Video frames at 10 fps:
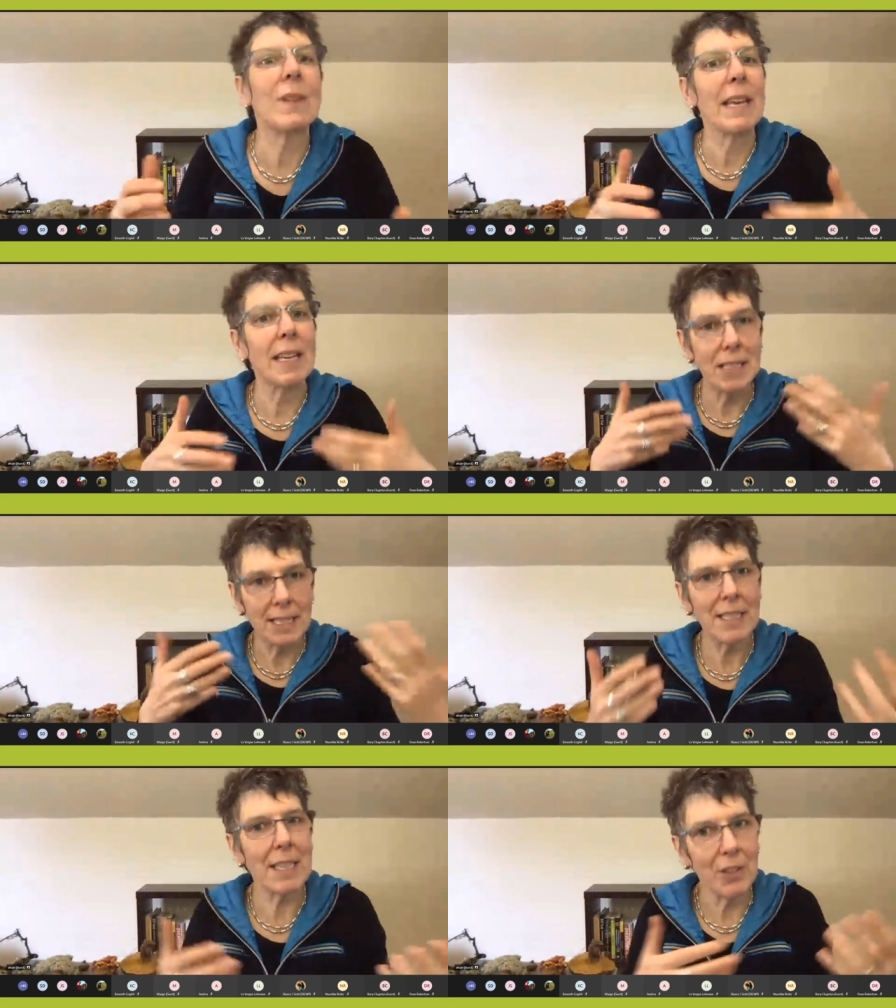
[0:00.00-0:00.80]
They
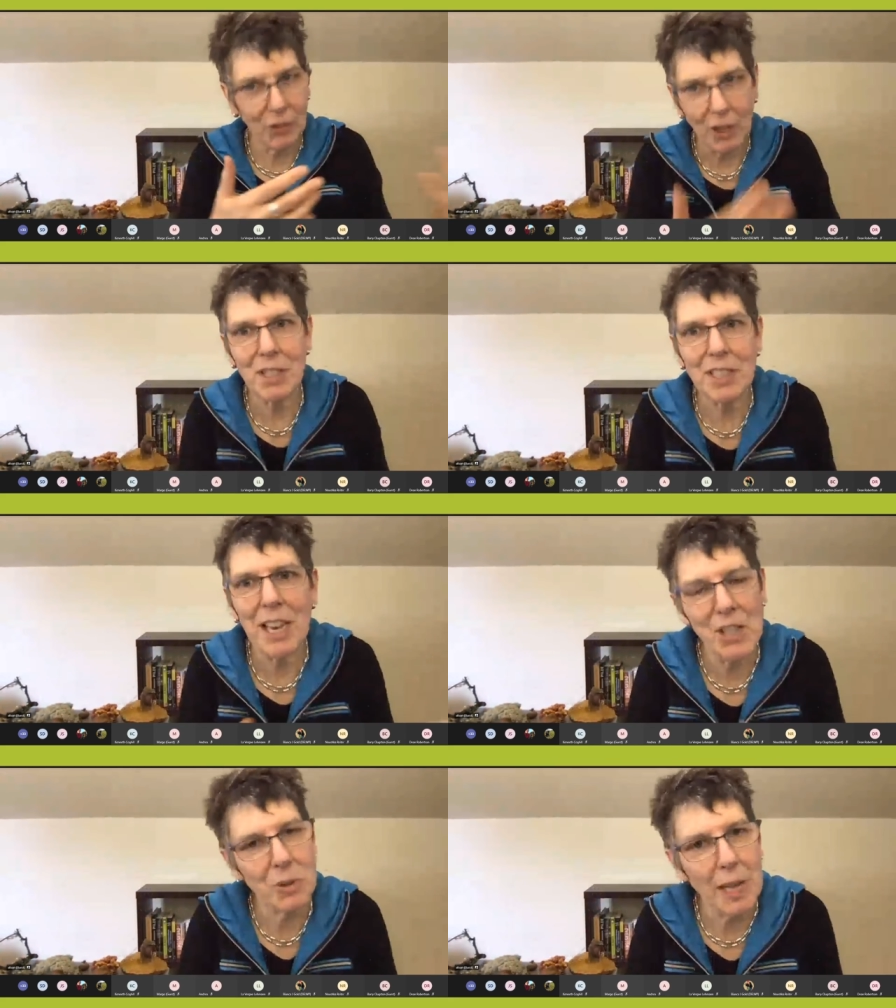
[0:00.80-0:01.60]
exist in
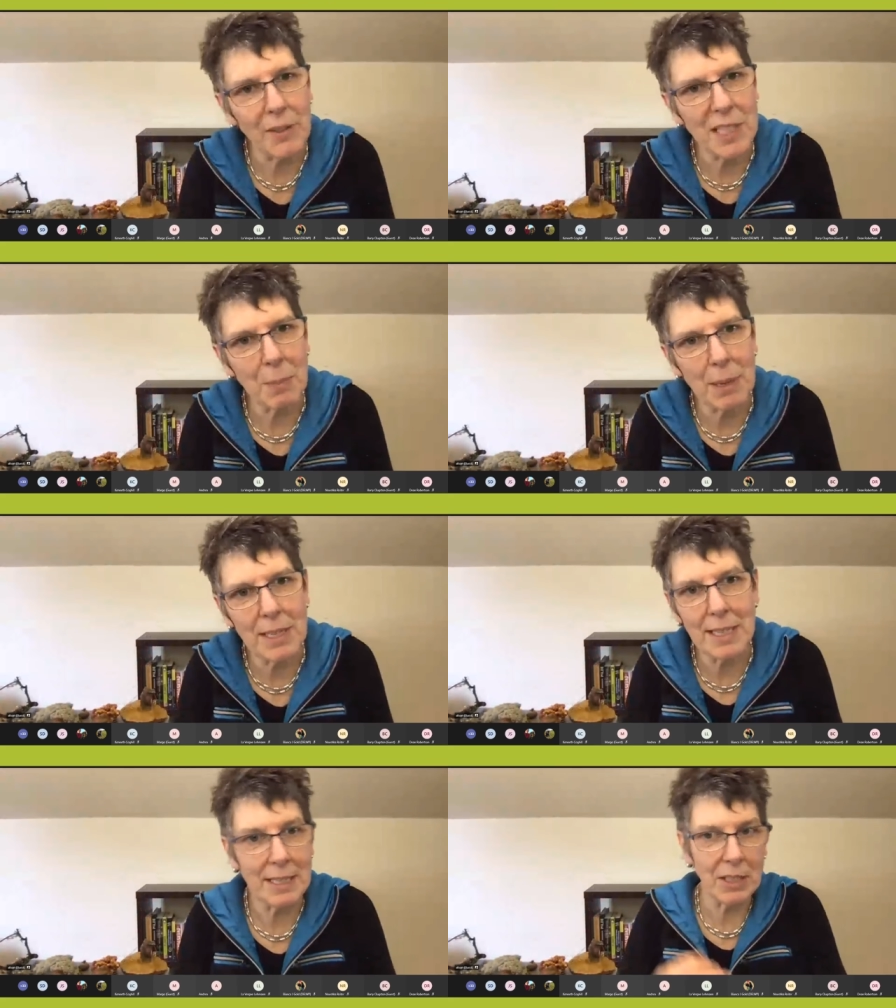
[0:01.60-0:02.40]
association with other
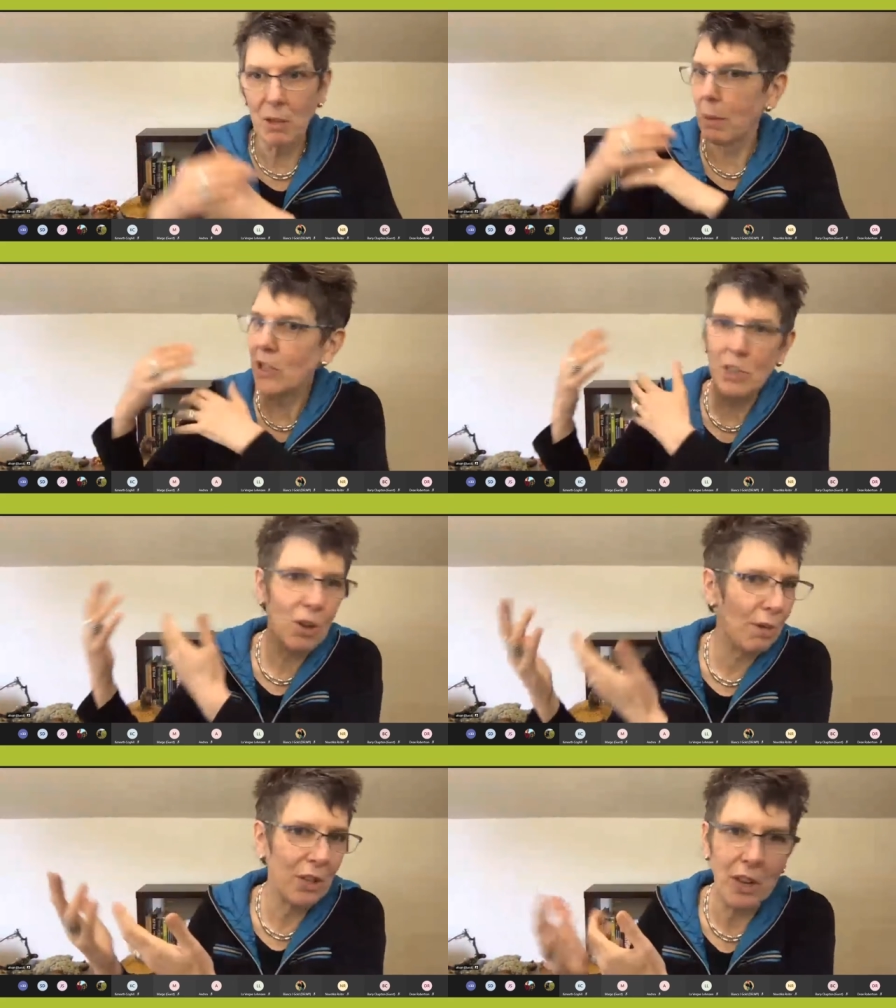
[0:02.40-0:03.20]
species. As I
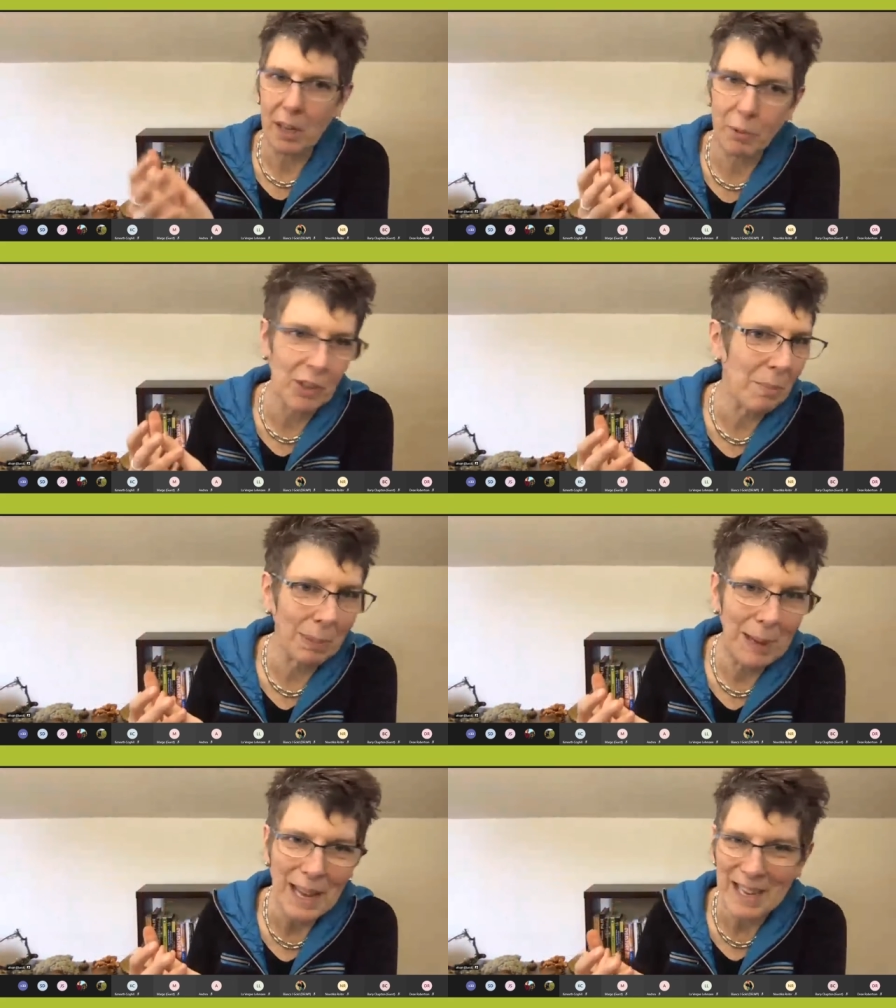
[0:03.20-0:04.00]
mentioned, over 90%
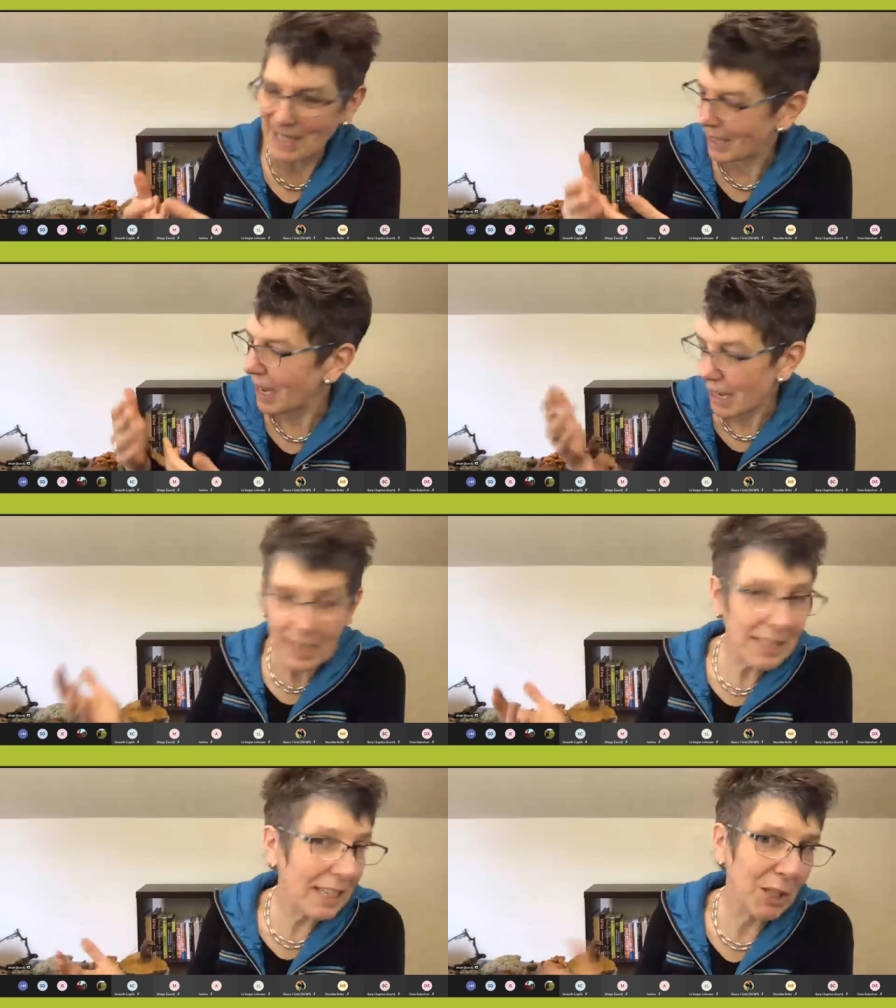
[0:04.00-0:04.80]
of plants
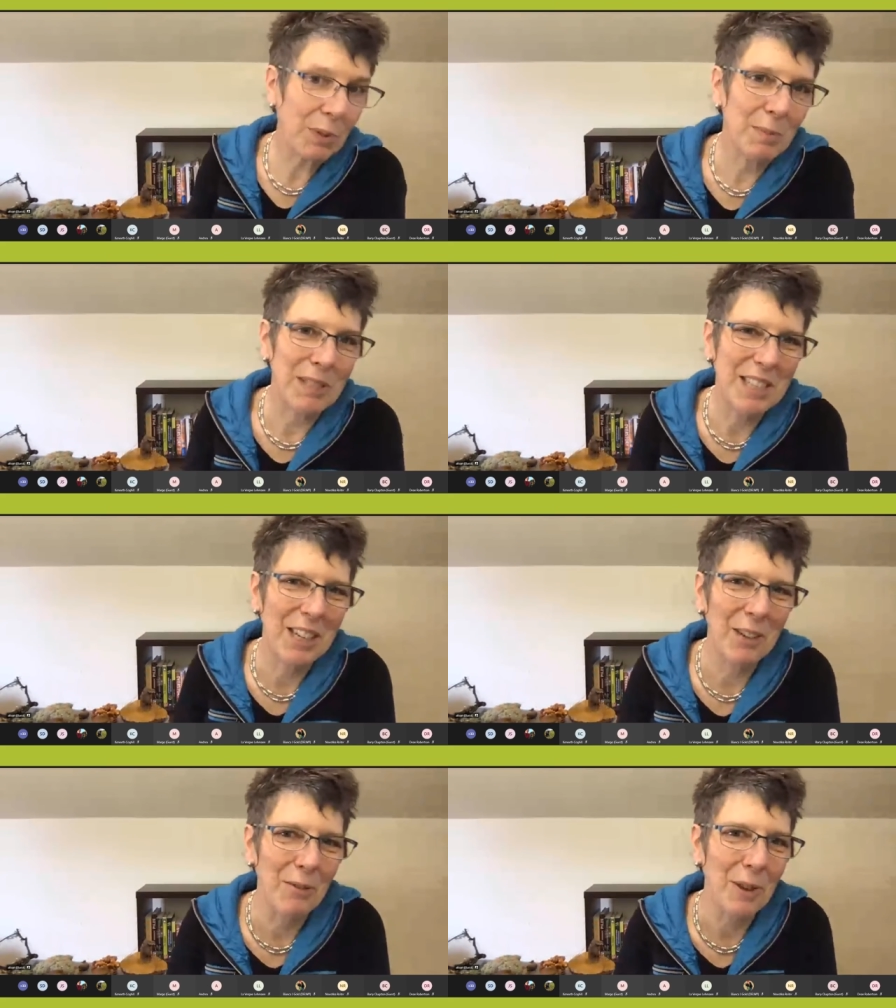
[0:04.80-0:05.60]
exist with
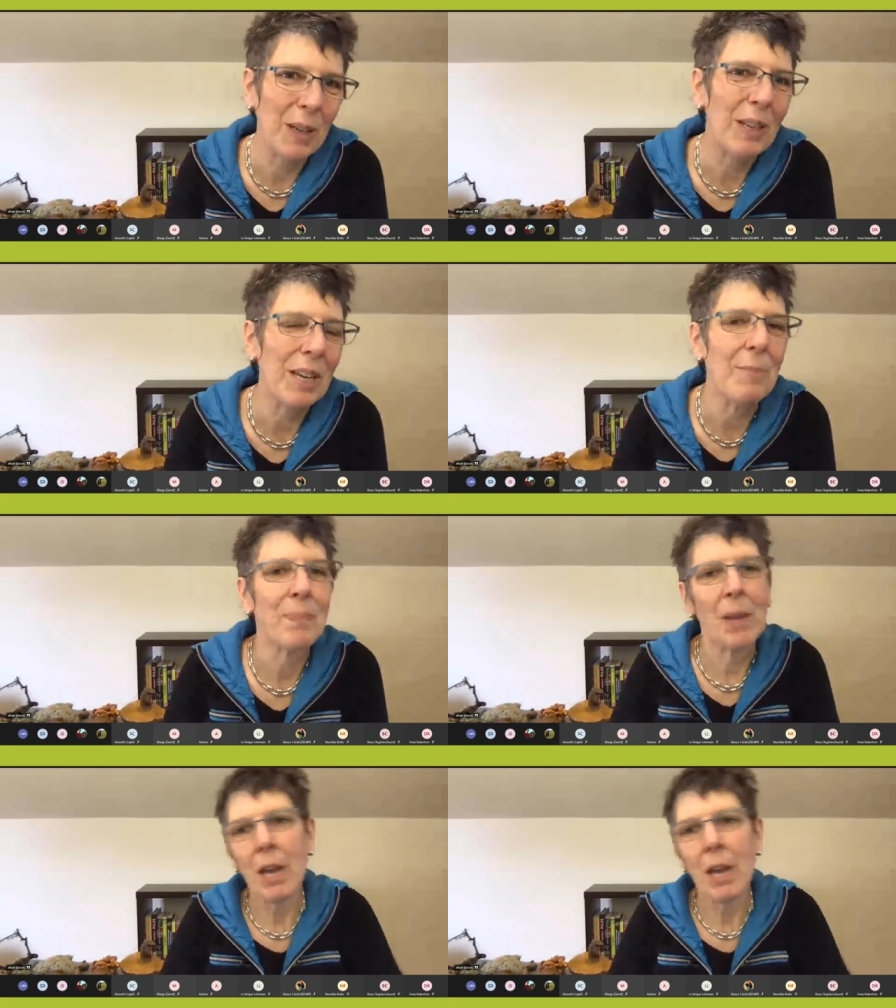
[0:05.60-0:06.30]
particular fungi.